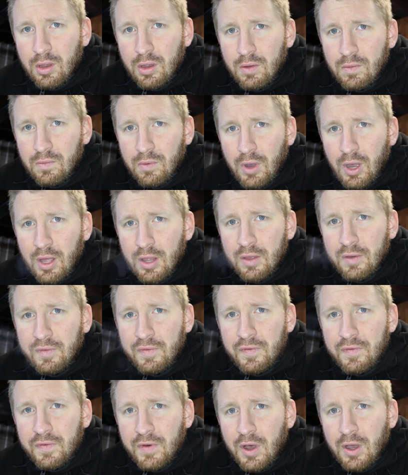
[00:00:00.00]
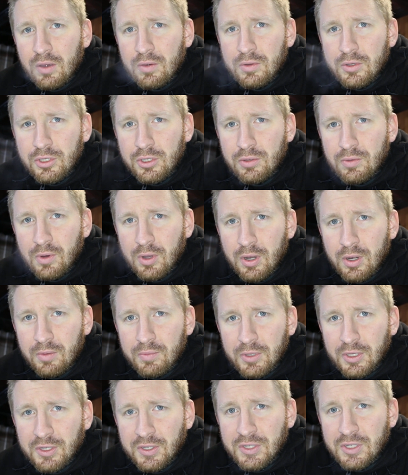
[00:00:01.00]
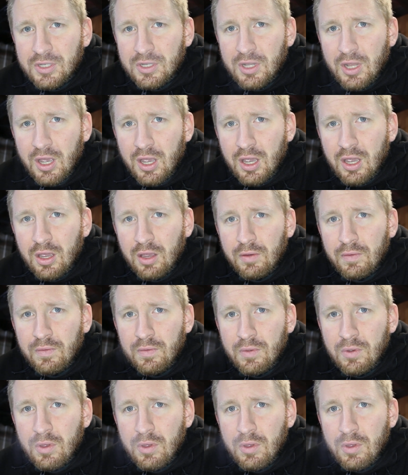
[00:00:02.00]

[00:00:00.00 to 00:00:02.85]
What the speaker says: And why the fuck would you want to be a slave?